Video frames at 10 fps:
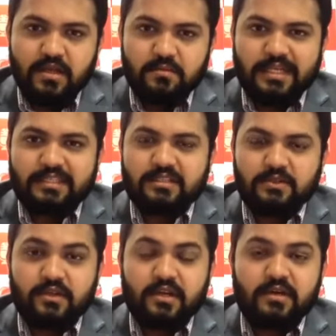but you
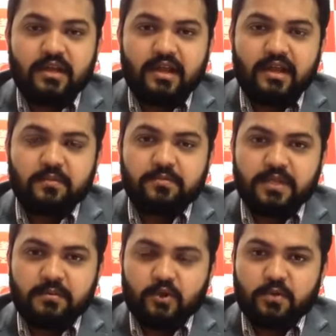can add up the
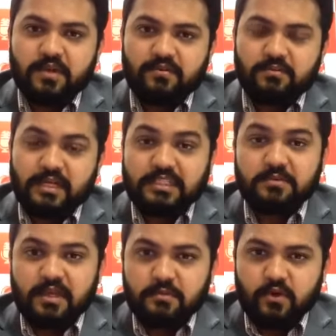employment with
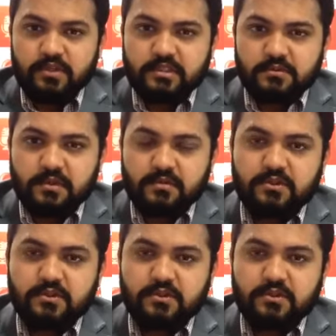multiple employers as well.